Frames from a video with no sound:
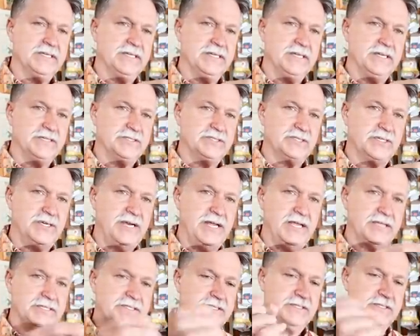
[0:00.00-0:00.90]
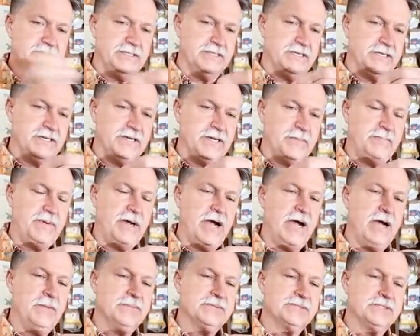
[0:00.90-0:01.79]
it attracts to the uh,
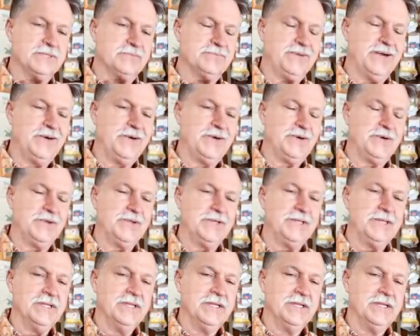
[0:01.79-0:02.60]
opposite pole